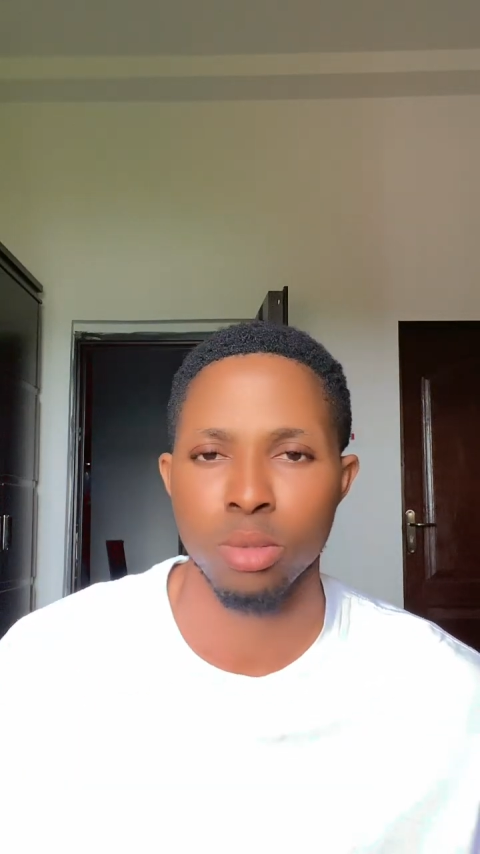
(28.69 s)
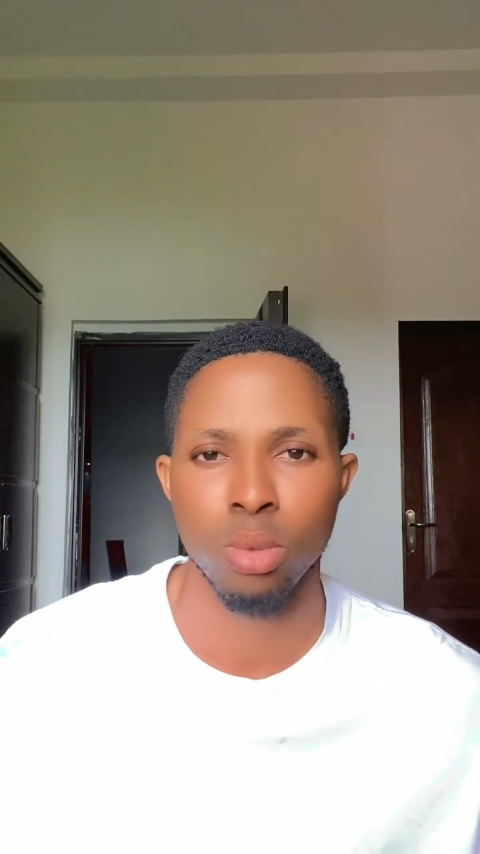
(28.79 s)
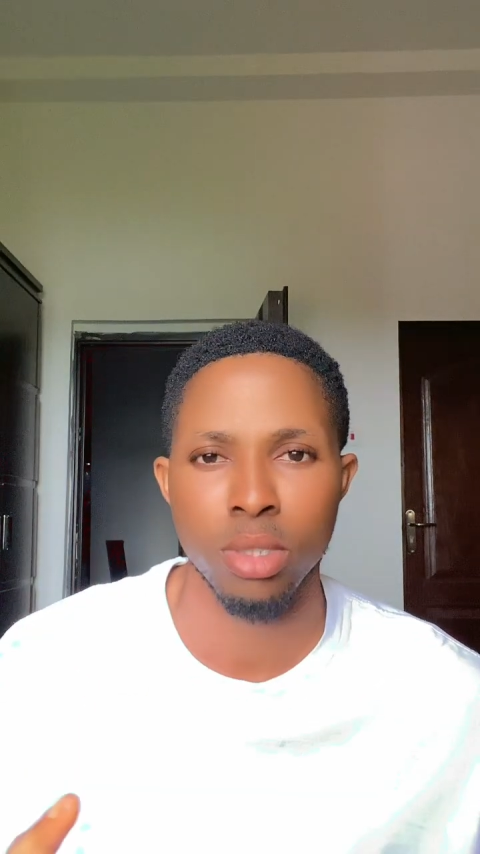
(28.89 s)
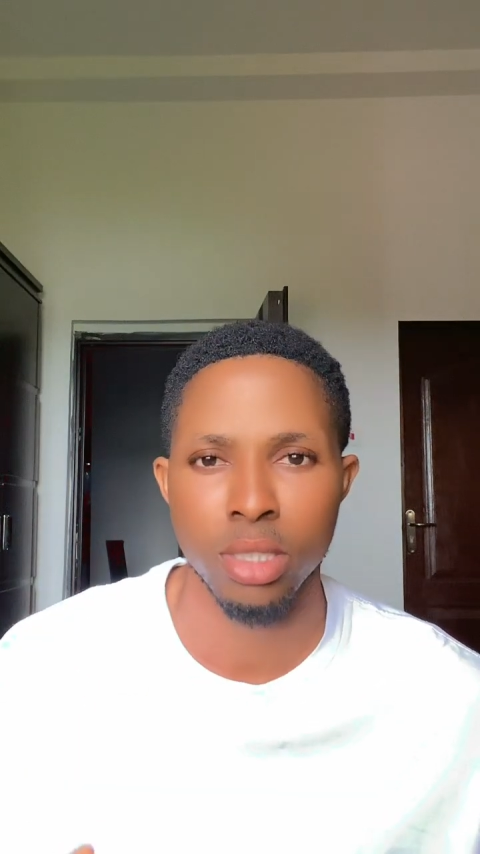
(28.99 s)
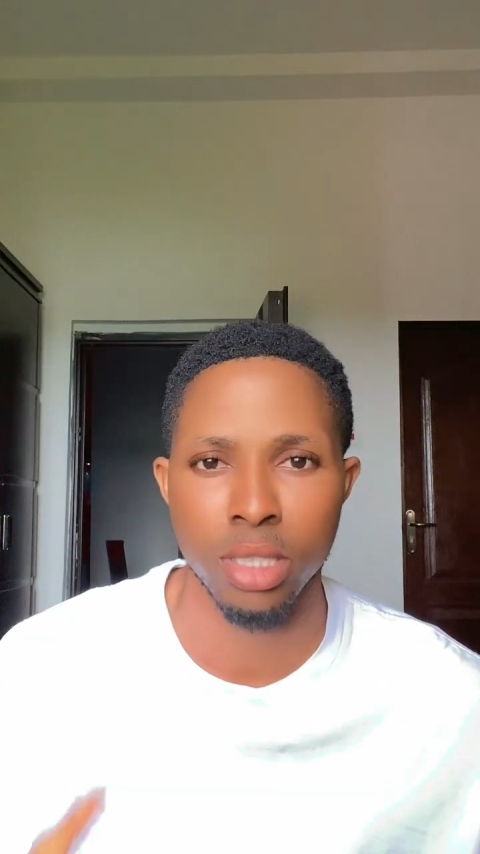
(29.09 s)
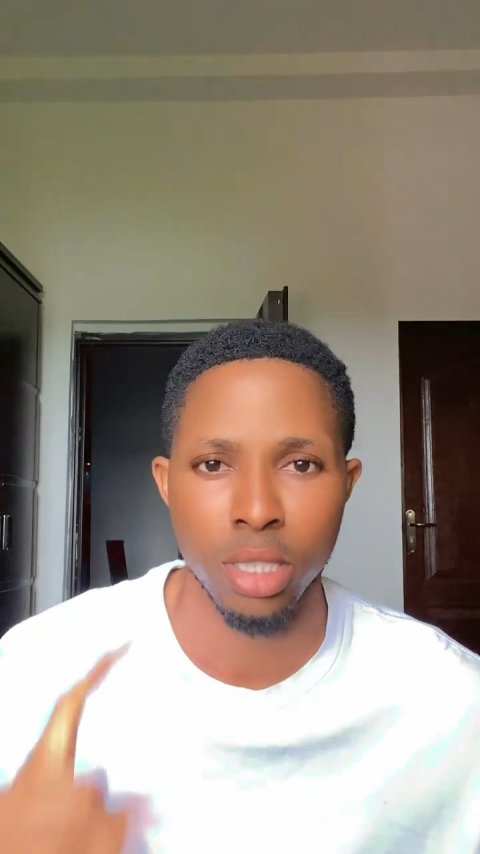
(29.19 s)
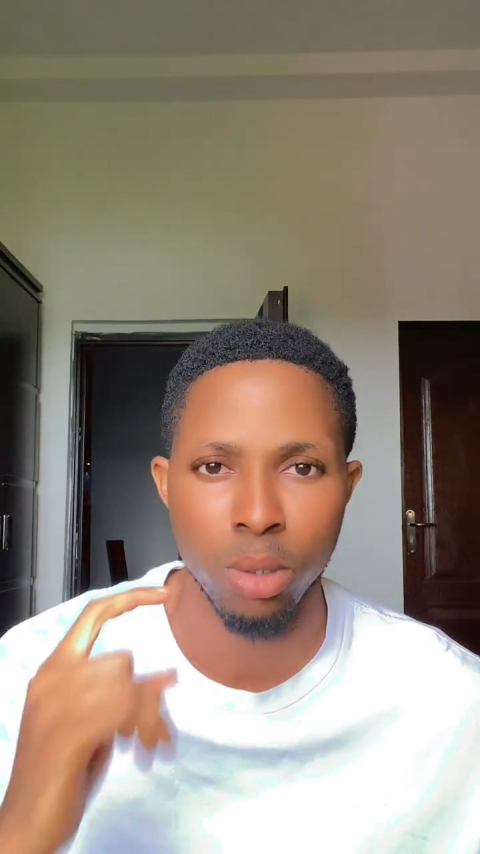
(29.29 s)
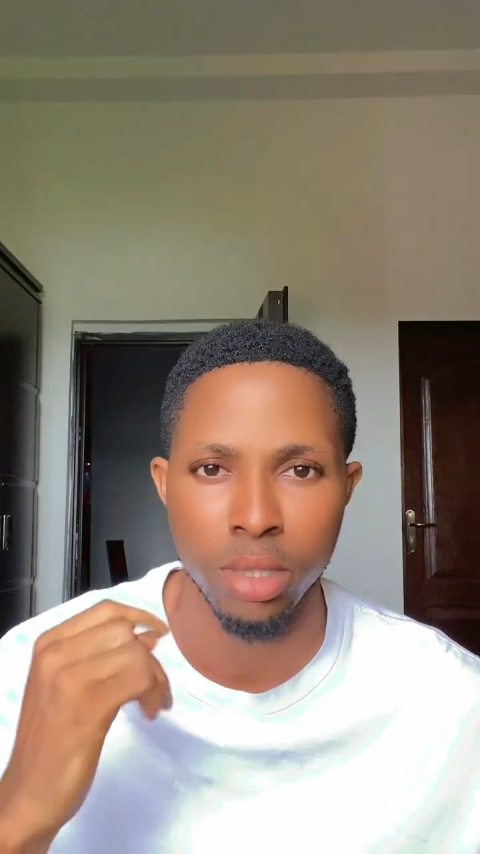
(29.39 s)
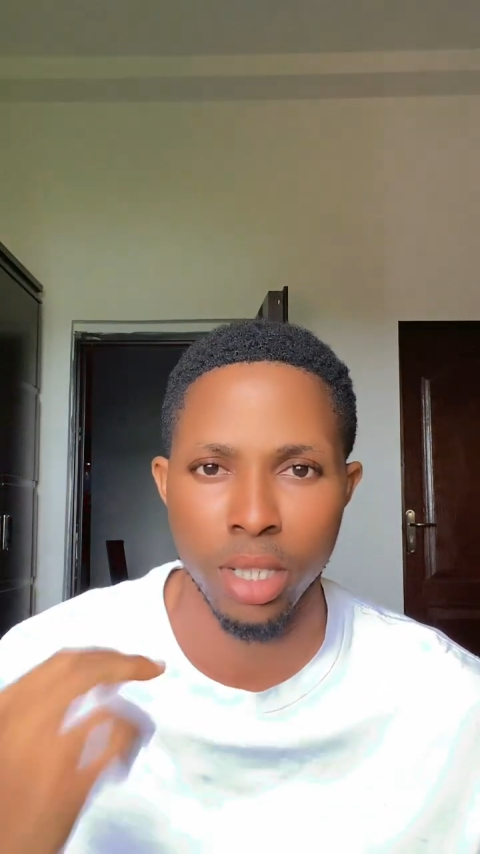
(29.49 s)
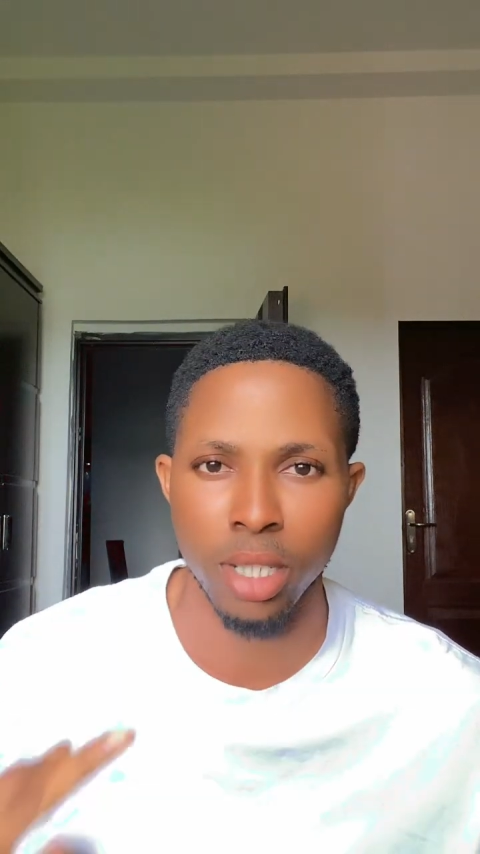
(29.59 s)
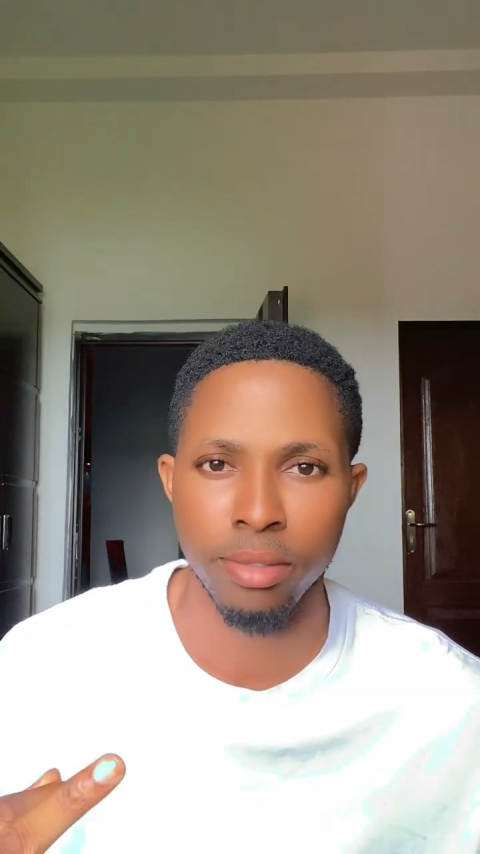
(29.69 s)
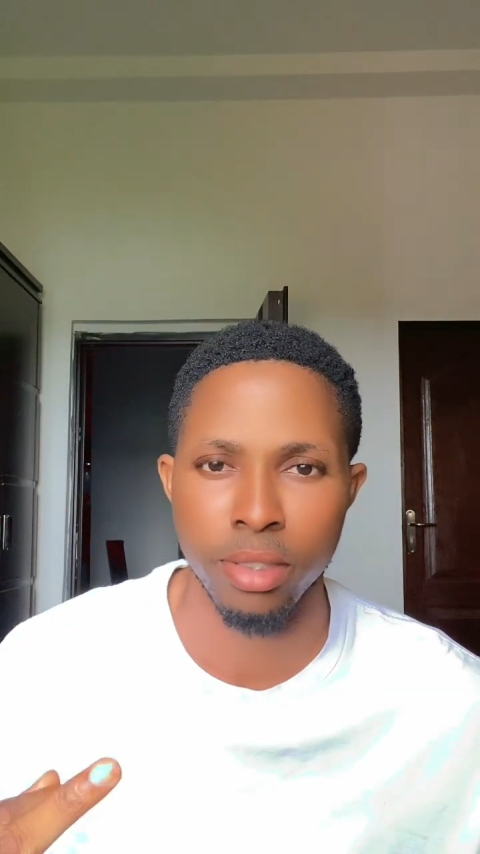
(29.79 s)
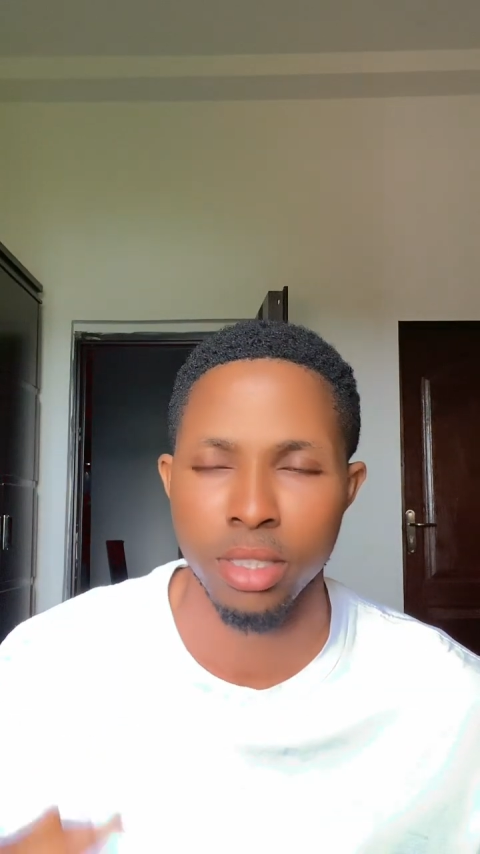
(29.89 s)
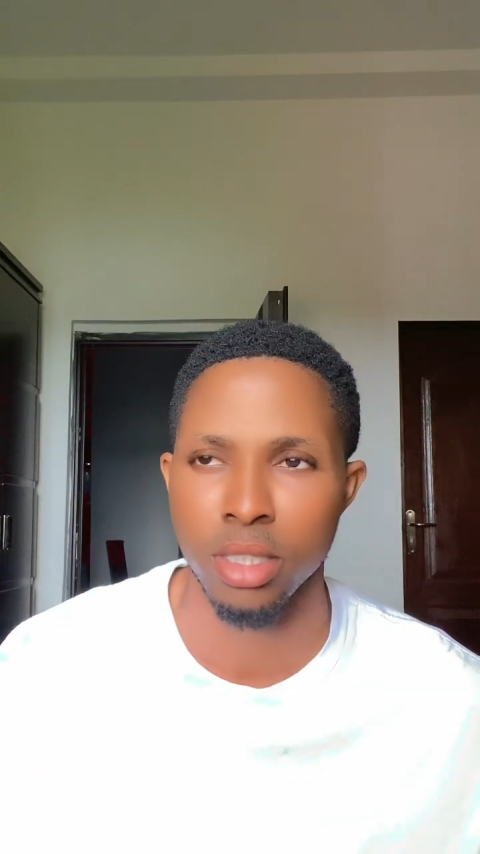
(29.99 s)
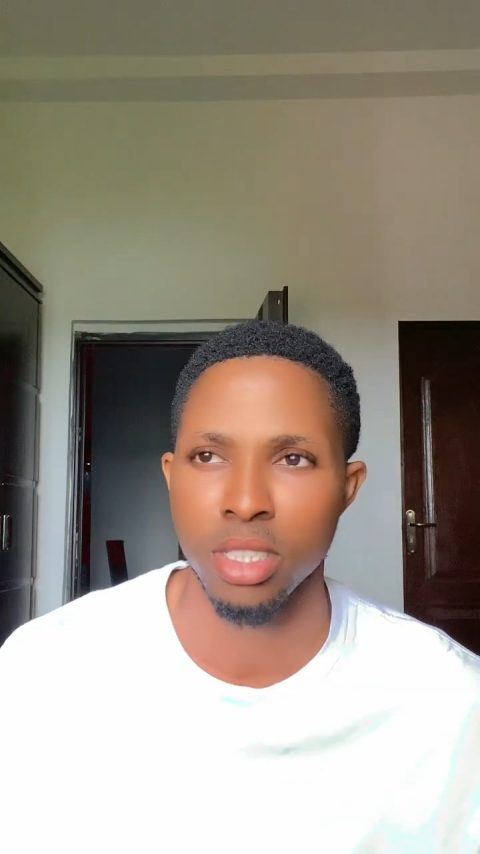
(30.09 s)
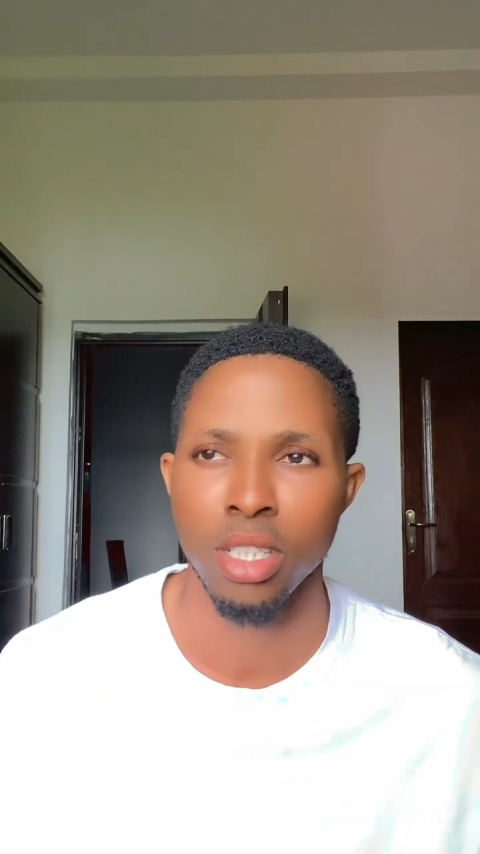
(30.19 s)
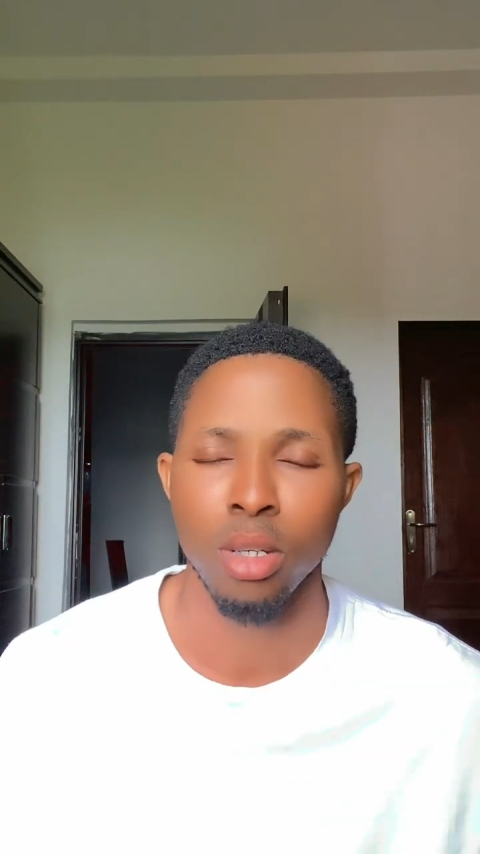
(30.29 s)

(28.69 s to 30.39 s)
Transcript: what they see on television,